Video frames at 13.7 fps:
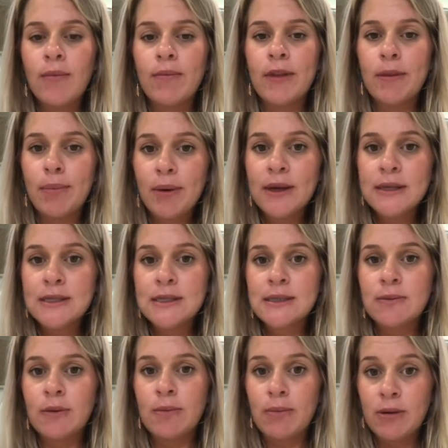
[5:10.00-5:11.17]
The prints
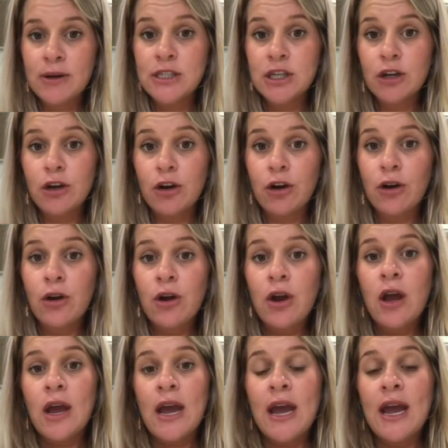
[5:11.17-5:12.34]
were printed
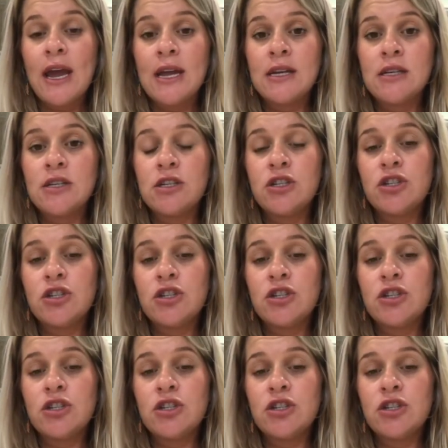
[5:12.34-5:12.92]
and